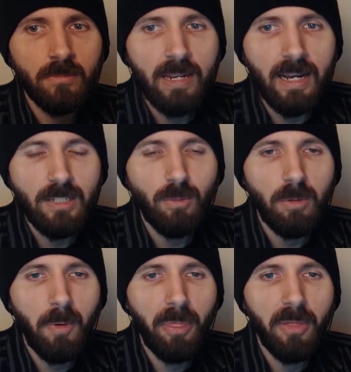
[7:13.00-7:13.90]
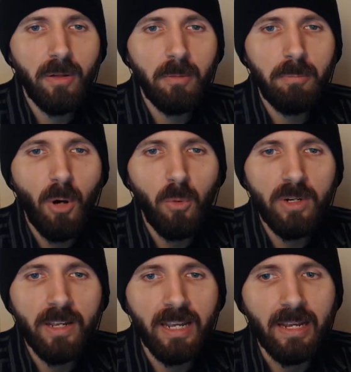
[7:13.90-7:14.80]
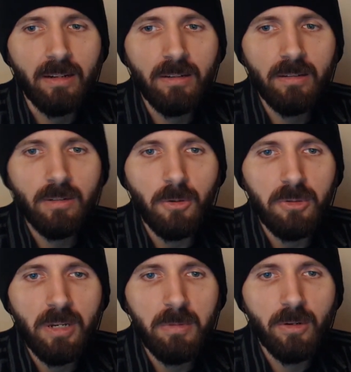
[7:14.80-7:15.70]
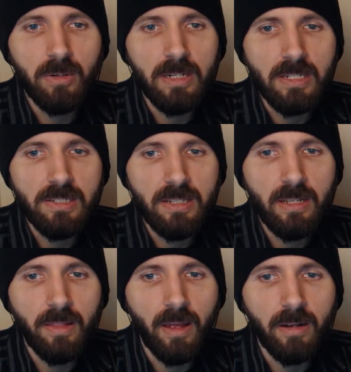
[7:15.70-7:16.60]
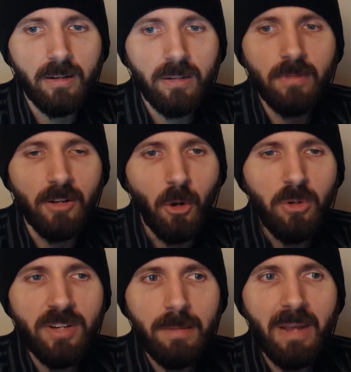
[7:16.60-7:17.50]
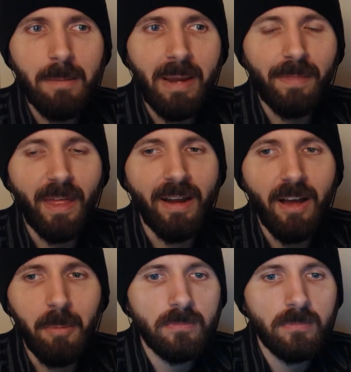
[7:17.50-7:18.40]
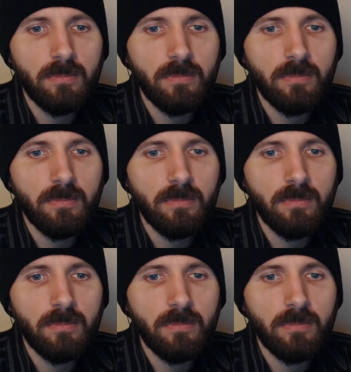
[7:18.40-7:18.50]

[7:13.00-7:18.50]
Guys, what about the pole kid? Don't tell me you didn't see that. And don't tell me I made that up.